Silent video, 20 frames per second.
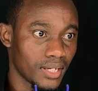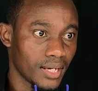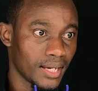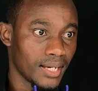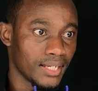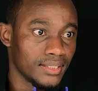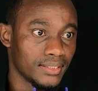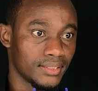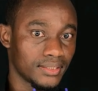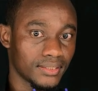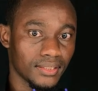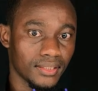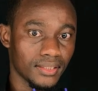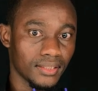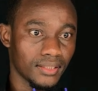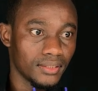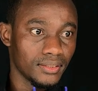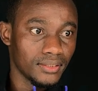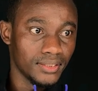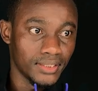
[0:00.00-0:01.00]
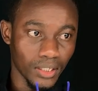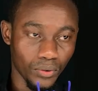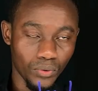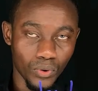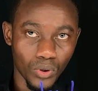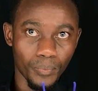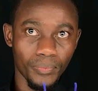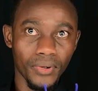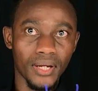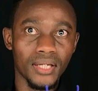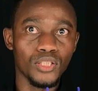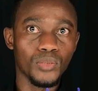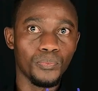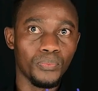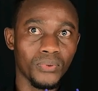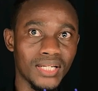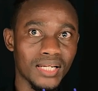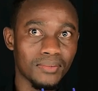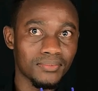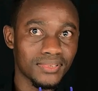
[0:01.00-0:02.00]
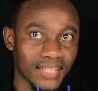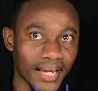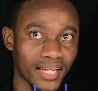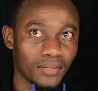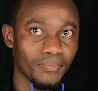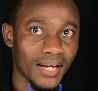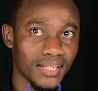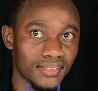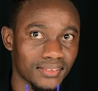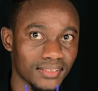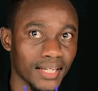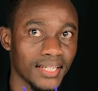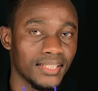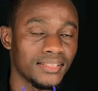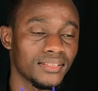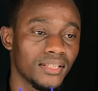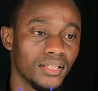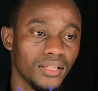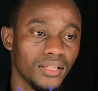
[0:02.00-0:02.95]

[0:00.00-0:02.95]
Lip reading: and Jacob and you put them side by side,